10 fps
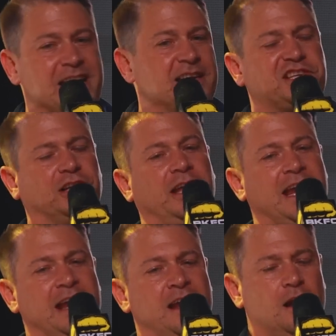
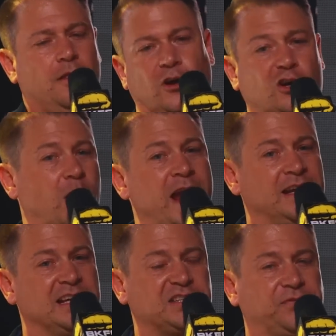easily the
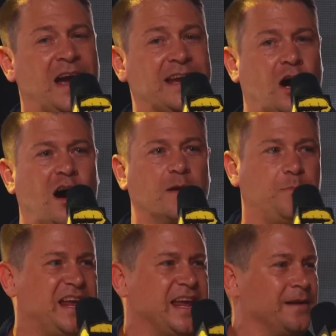greatest fight card
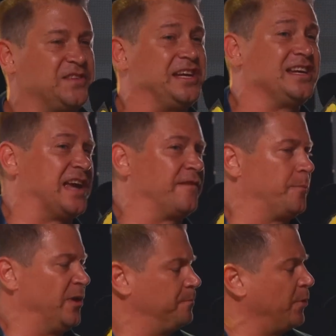BKFC has ever
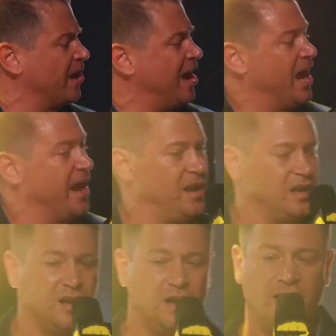been put on.
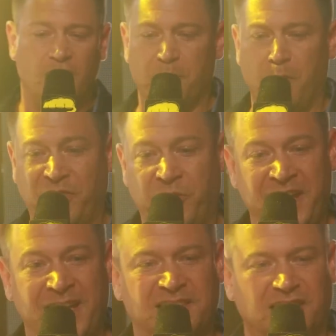But
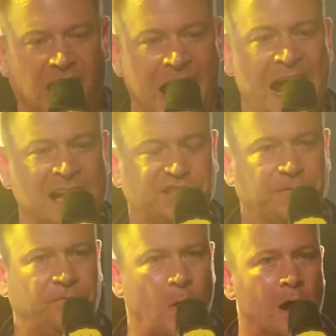these last
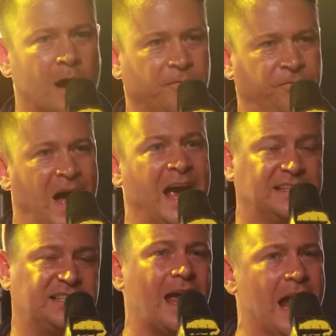four
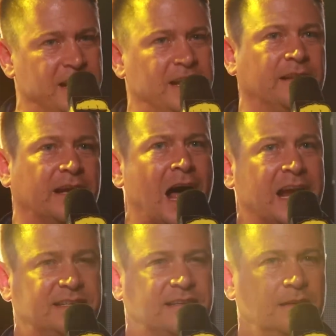fights ending the
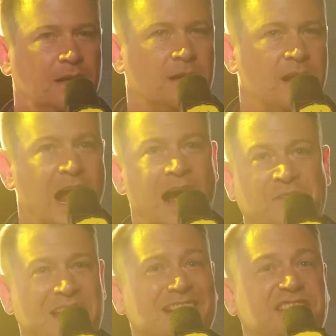night
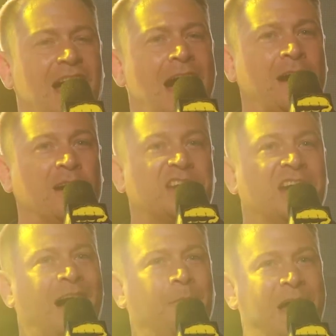have the entire
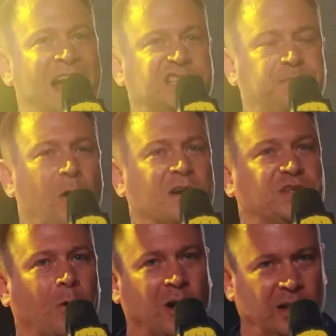combat
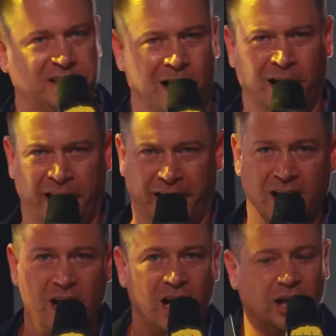sports world talking.
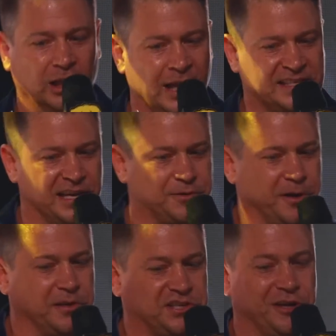Let's
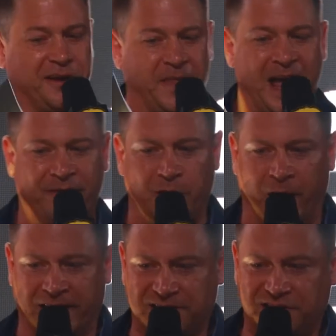introduce you to the
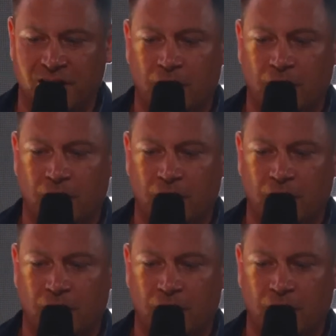heavyweights.